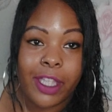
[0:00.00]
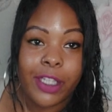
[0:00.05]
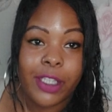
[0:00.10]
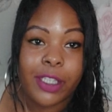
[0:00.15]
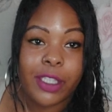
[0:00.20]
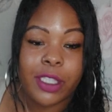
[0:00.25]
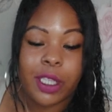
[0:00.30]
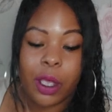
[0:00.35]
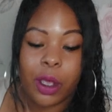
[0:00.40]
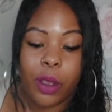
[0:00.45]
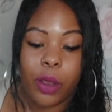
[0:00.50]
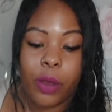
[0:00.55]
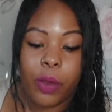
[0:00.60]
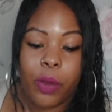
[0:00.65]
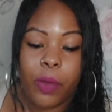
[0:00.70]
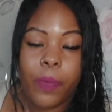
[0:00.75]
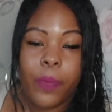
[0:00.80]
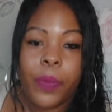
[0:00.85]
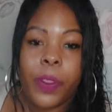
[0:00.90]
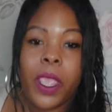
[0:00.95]

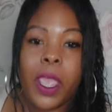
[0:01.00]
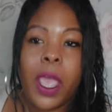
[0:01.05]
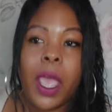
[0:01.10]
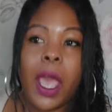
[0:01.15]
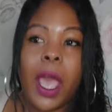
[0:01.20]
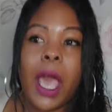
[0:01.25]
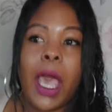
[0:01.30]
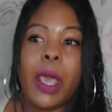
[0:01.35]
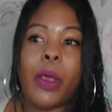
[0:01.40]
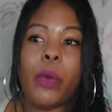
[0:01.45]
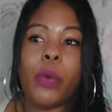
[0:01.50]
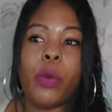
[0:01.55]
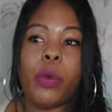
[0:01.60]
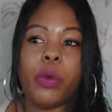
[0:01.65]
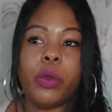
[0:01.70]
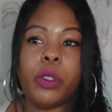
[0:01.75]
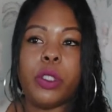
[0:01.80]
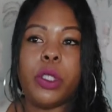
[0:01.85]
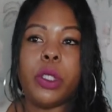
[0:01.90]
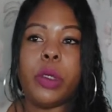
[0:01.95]
So I
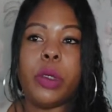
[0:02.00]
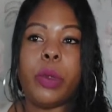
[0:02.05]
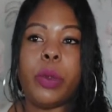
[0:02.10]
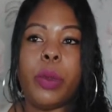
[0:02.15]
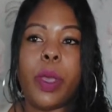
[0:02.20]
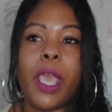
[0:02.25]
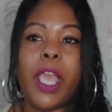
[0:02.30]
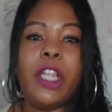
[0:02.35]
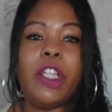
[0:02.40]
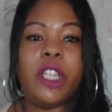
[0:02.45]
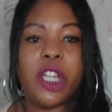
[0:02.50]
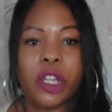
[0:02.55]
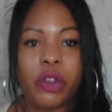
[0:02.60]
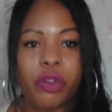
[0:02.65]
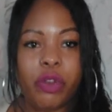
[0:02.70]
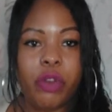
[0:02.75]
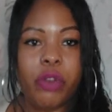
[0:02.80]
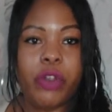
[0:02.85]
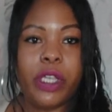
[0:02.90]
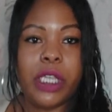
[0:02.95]
will do a
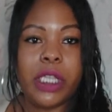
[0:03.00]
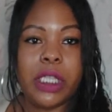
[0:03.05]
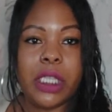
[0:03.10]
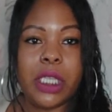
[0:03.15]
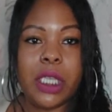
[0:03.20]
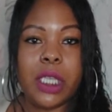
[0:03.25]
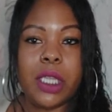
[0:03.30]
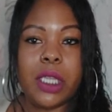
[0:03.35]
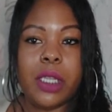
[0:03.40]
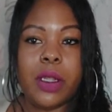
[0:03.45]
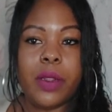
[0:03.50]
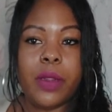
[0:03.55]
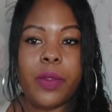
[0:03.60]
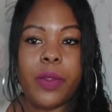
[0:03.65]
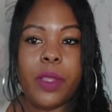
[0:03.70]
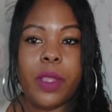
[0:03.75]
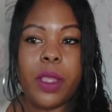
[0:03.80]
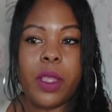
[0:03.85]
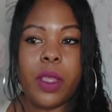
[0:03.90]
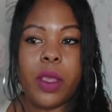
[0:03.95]
general reading,
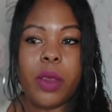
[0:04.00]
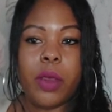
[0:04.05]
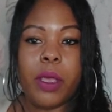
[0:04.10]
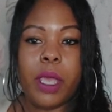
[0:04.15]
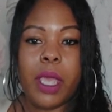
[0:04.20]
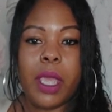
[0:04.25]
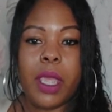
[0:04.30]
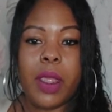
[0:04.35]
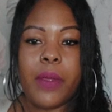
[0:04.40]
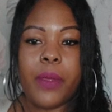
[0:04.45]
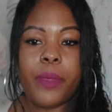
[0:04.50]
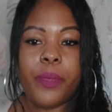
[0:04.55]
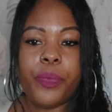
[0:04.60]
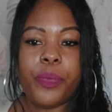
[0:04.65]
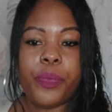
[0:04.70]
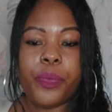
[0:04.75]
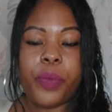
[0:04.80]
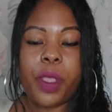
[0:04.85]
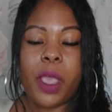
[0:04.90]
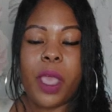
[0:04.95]
okay?
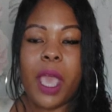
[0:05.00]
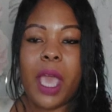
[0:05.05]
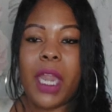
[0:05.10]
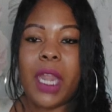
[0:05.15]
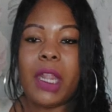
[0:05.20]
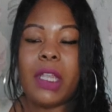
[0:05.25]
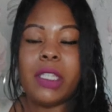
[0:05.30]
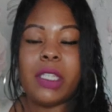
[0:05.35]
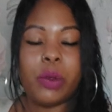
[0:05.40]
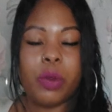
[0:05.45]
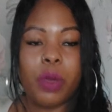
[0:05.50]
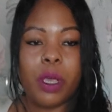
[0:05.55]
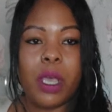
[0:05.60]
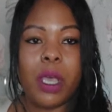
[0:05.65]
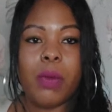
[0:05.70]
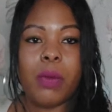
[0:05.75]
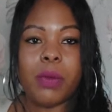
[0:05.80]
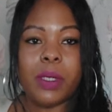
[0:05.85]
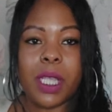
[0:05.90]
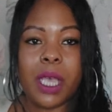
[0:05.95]
And I'll see what
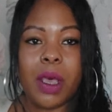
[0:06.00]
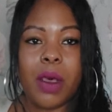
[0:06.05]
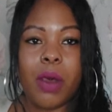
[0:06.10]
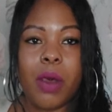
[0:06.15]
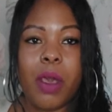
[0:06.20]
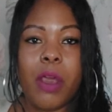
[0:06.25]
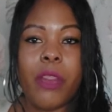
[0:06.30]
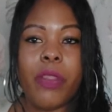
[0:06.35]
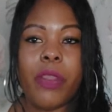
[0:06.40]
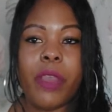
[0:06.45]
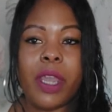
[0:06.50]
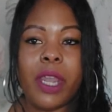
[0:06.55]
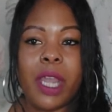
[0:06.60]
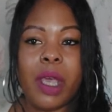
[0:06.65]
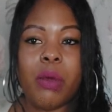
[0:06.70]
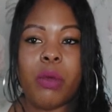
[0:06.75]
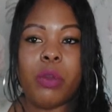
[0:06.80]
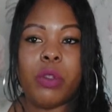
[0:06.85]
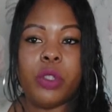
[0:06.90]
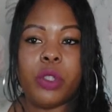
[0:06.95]
comes out and then I
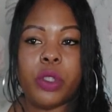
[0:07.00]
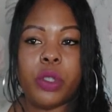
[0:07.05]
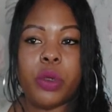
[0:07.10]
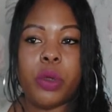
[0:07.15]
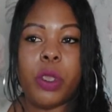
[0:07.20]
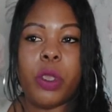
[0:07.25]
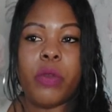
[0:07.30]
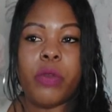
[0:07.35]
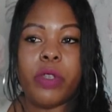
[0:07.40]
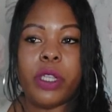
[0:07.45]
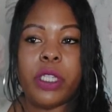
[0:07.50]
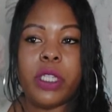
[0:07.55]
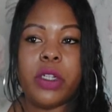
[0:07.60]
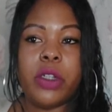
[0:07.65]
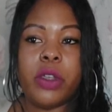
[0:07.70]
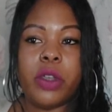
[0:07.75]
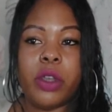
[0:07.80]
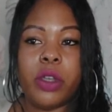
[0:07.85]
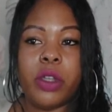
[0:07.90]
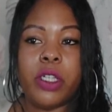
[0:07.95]
will do a
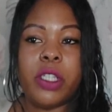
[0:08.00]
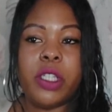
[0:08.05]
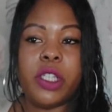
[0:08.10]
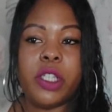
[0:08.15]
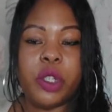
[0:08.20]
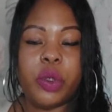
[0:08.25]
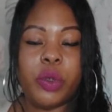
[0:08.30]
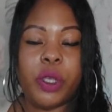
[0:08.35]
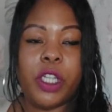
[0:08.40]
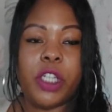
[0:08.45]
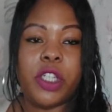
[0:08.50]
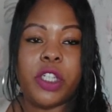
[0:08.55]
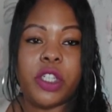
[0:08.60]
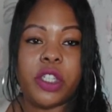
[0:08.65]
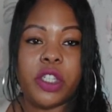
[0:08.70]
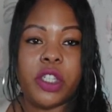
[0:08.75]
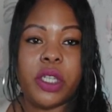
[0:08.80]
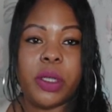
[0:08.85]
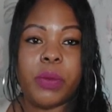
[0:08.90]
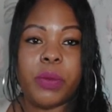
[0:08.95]
reading on
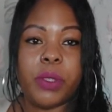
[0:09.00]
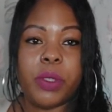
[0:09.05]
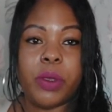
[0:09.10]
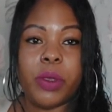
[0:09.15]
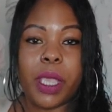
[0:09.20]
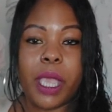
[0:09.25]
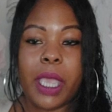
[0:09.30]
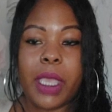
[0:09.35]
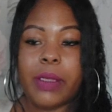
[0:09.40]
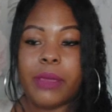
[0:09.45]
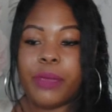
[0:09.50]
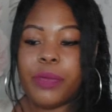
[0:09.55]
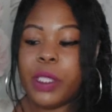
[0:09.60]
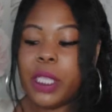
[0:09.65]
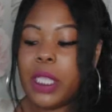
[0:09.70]
situationships, okay?